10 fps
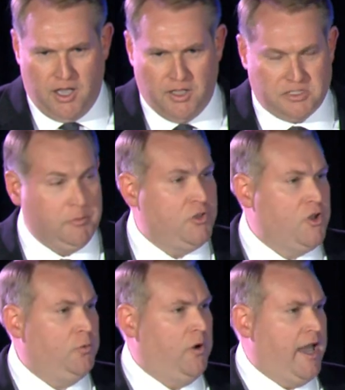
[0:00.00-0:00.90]
Some of
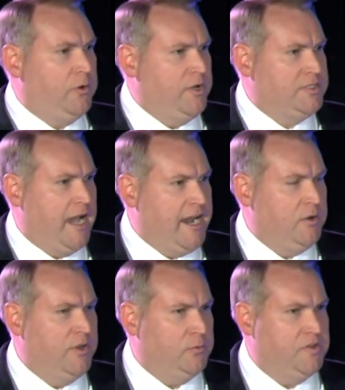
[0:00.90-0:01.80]
you were at a
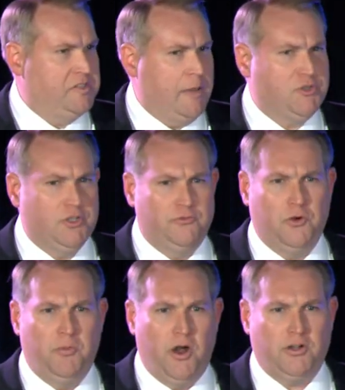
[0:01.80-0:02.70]
retirement reception
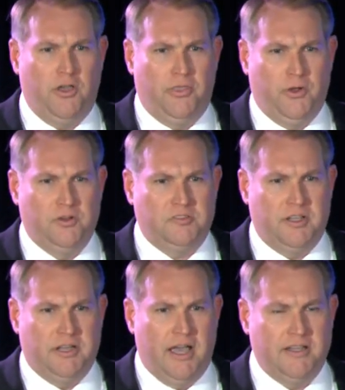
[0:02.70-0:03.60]
for Mark on
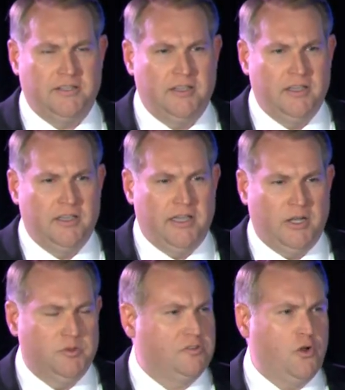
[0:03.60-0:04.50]
Thursday night, and
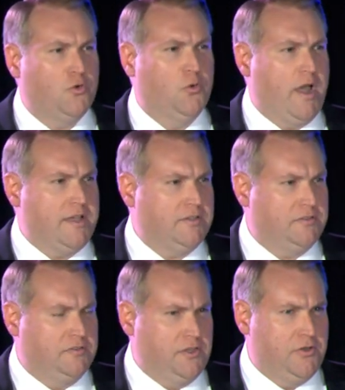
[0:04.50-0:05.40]
it was so great
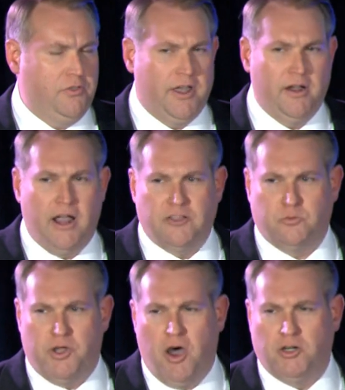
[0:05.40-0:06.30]
to see you there as
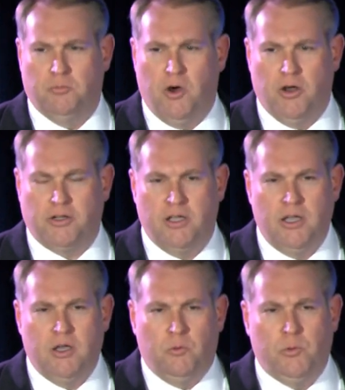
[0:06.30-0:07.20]
we honor Mark.
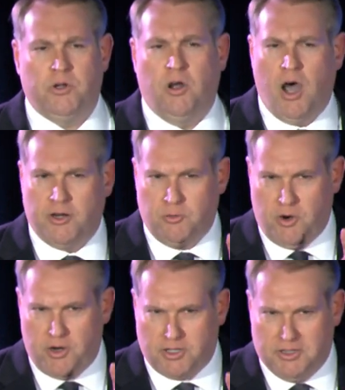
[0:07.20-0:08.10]
We want to honor
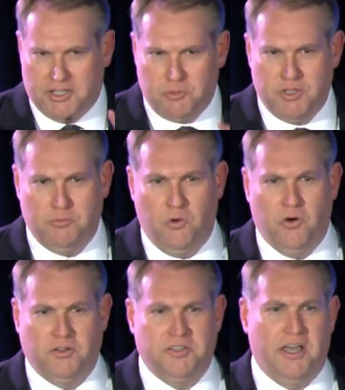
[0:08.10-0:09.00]
Mark a little bit
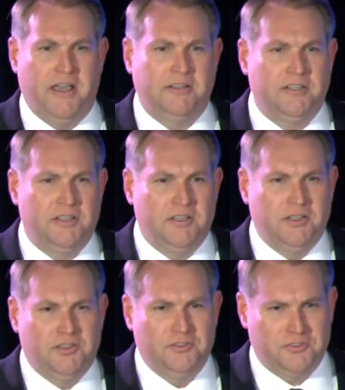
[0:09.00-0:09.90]
more tonight,
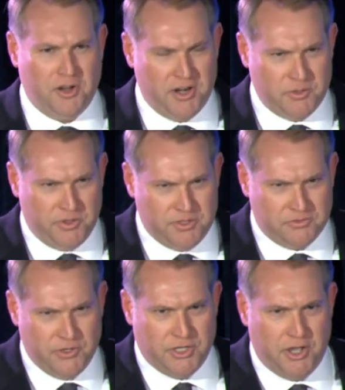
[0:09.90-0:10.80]
starting with
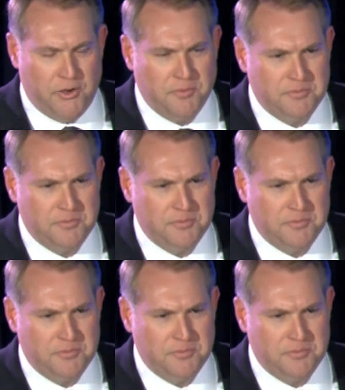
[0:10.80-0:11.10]
this video.